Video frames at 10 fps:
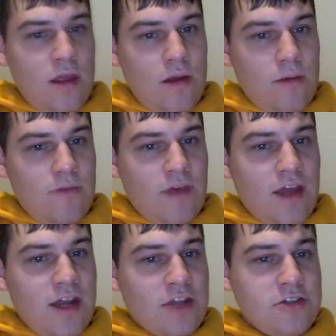We've
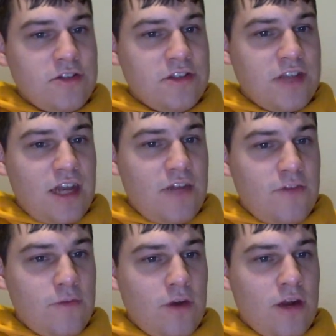got National Society of
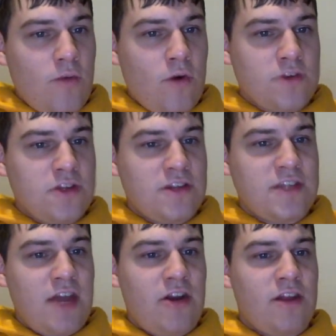Film Critic Awards on
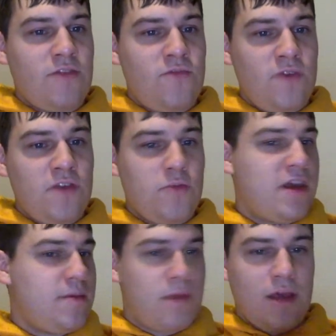Saturday the 5th. We
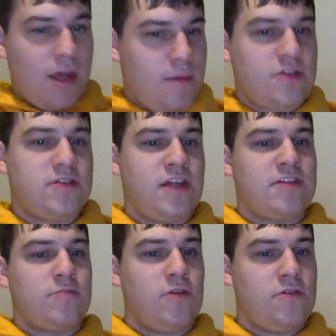can kind of mention
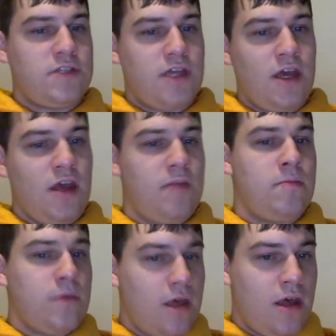that some other
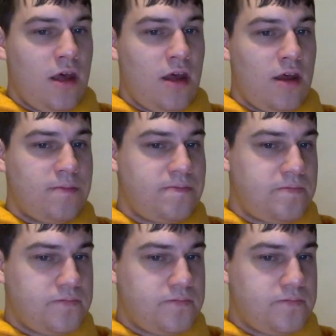time. Let's